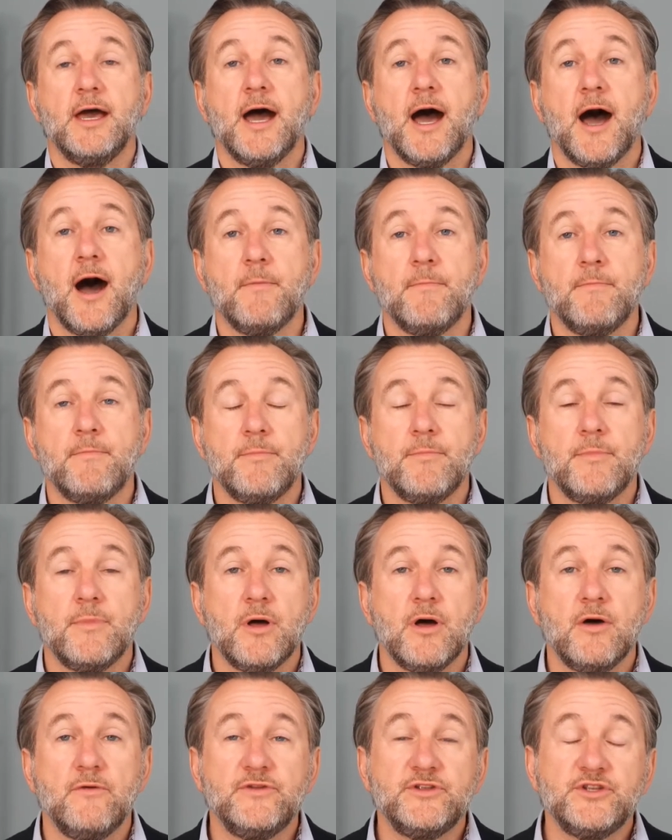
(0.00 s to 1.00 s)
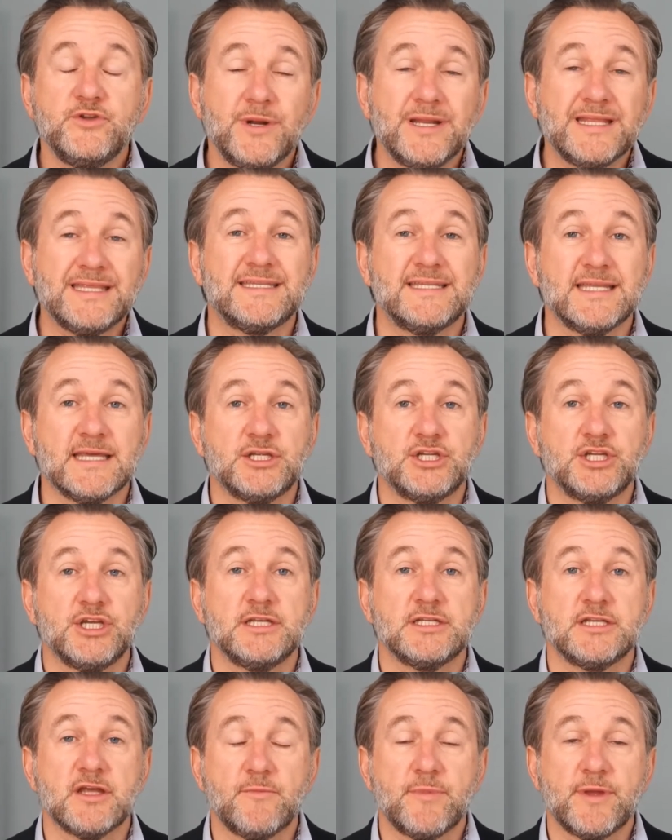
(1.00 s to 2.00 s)
Of the 26
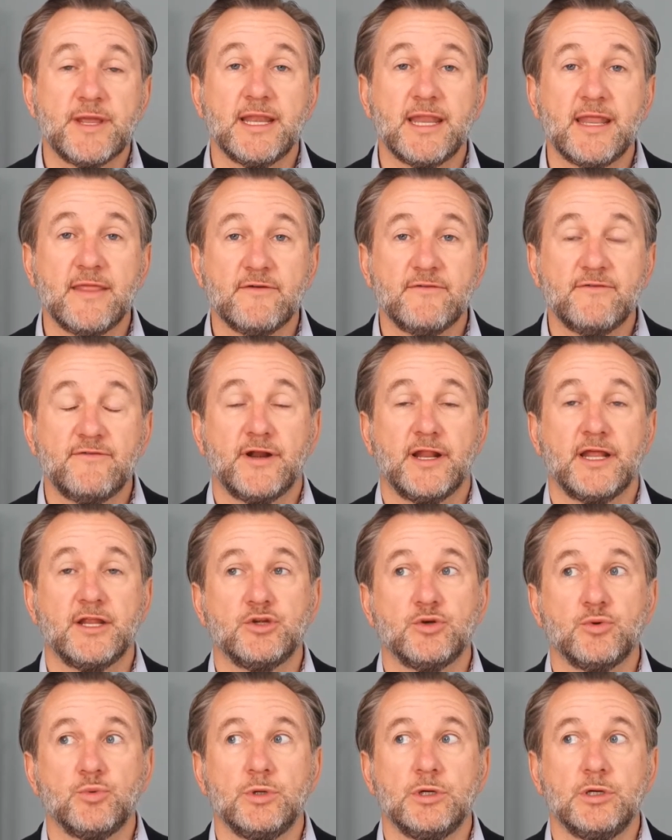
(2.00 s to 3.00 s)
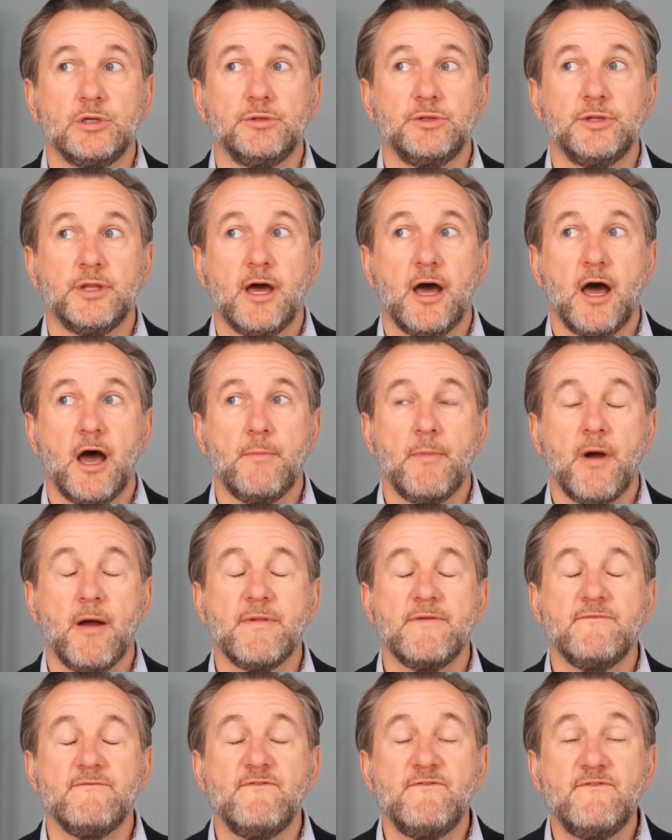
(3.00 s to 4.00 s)
years I've been in the financial world, I've
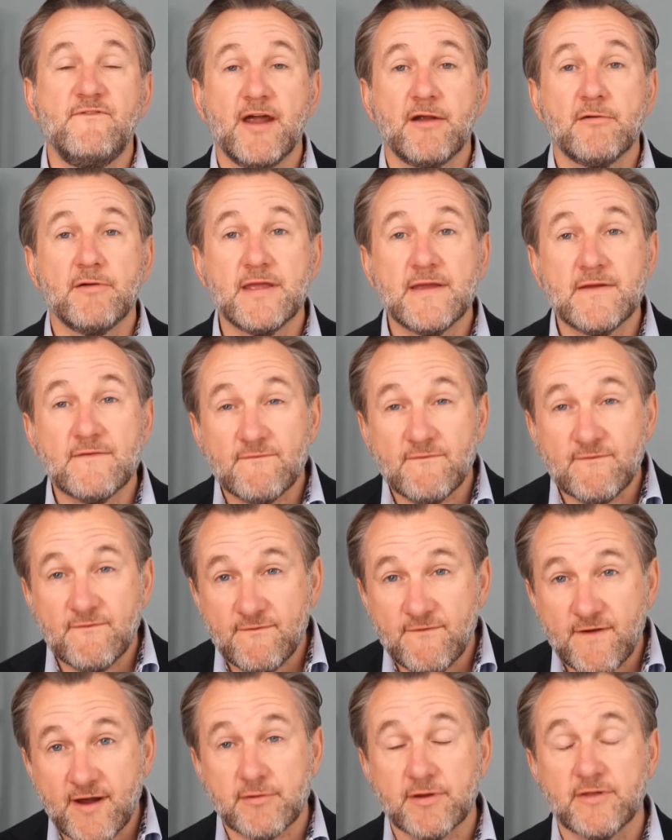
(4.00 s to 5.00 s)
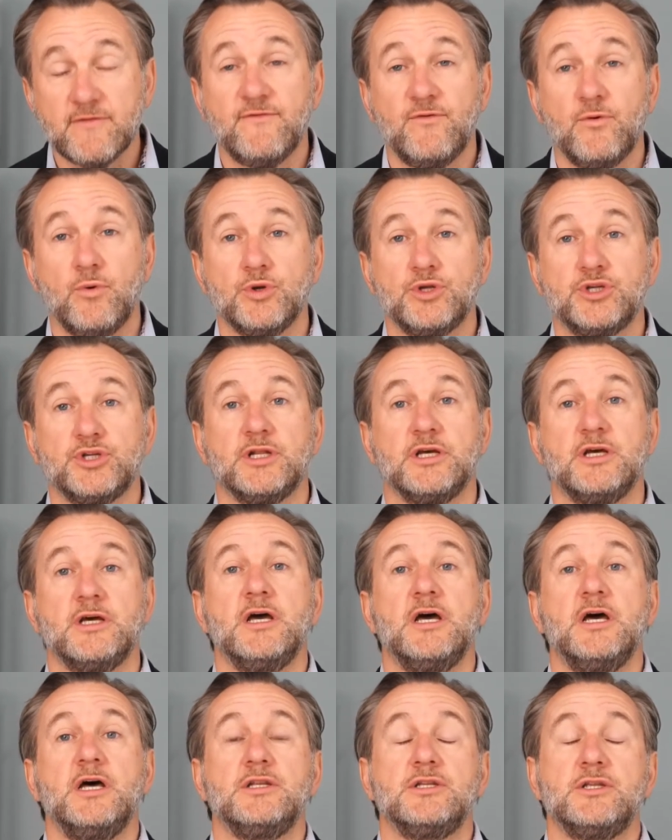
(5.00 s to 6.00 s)
been very, very fortunate
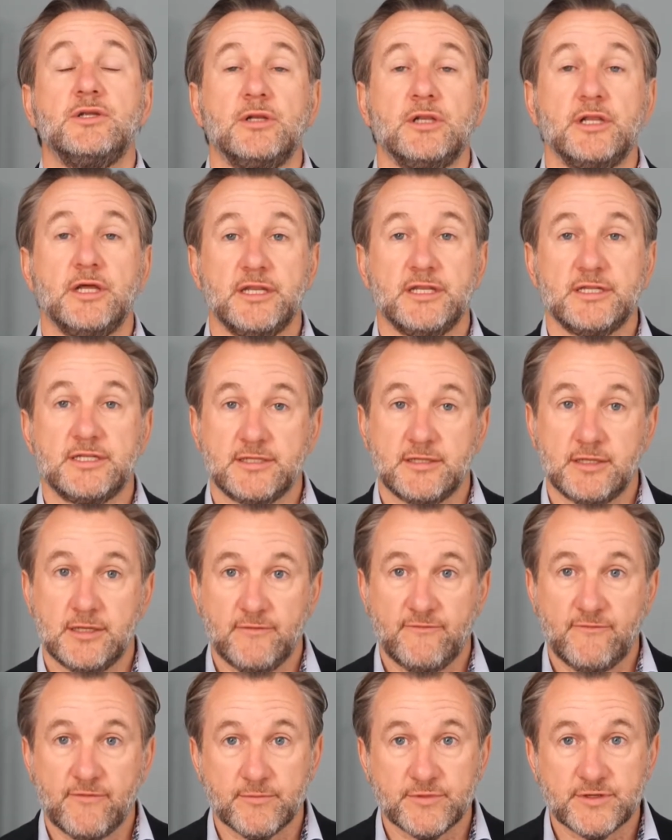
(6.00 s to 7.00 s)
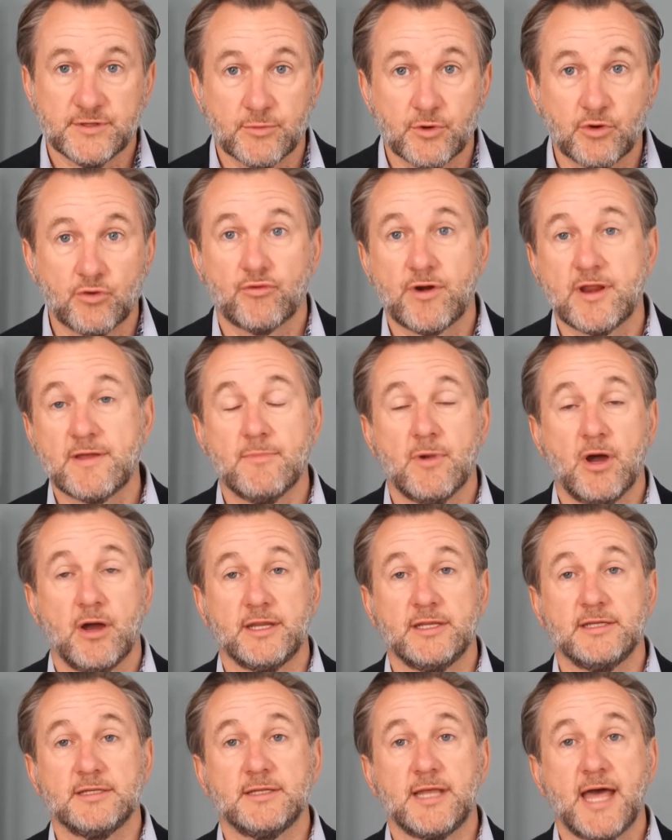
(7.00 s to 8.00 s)
to learn from some great
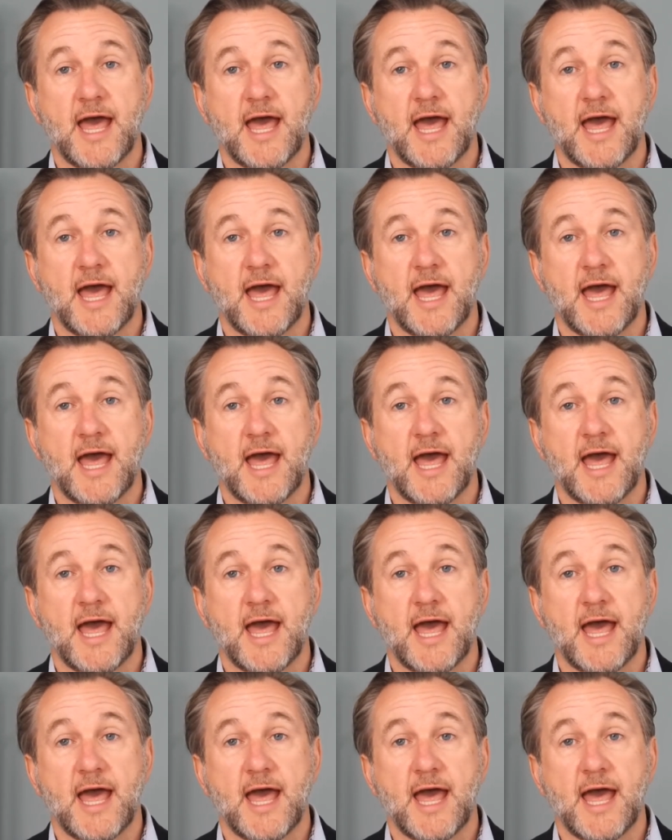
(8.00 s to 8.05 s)
minds.